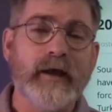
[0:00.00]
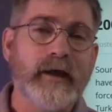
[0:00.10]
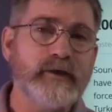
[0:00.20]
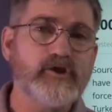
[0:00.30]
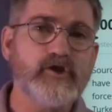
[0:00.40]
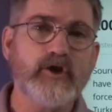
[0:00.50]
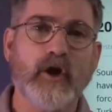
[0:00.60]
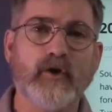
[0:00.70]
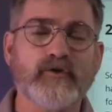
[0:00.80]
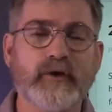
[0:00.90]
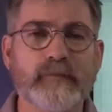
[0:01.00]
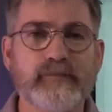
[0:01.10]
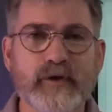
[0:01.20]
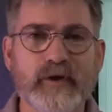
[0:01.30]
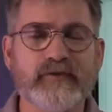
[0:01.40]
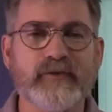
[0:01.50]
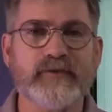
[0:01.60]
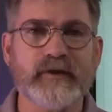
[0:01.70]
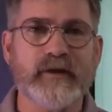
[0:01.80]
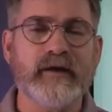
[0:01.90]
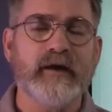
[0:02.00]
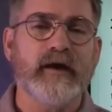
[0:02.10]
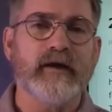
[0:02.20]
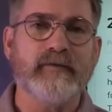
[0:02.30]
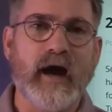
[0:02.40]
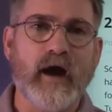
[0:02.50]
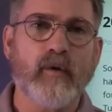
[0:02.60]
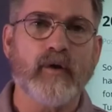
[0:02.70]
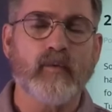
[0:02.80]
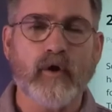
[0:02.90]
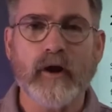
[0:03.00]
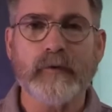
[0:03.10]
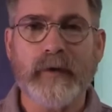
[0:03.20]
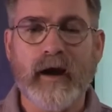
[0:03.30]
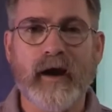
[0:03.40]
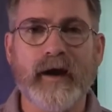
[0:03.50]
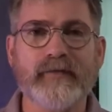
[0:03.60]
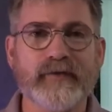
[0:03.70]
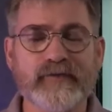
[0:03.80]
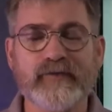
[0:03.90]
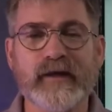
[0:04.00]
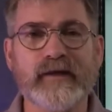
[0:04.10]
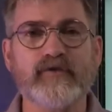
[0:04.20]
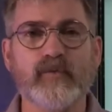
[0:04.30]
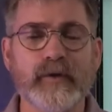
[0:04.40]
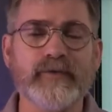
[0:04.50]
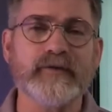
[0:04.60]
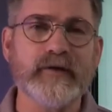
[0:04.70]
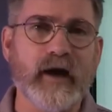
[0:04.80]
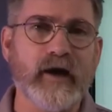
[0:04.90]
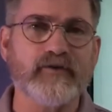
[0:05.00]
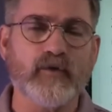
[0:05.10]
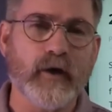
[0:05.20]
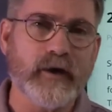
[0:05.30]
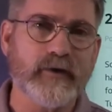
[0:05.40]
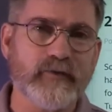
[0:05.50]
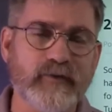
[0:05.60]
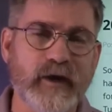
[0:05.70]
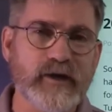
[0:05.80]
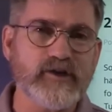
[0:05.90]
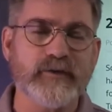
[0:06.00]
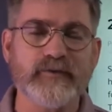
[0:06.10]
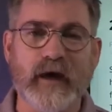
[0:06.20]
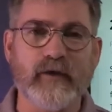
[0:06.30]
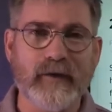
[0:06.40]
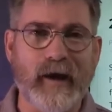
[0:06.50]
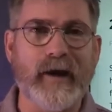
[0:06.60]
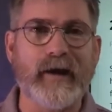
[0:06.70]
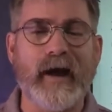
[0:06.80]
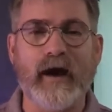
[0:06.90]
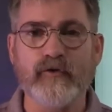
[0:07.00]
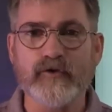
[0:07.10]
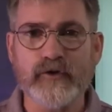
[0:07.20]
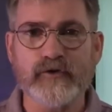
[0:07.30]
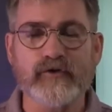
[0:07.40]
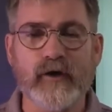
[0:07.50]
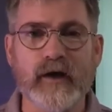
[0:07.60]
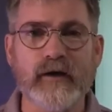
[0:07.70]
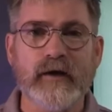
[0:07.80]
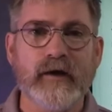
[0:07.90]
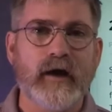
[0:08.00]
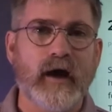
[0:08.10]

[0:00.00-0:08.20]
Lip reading: it shows the complicity of our work behind the scenes with the terrorist organizations, Al-Qaeda, Al-Nusra,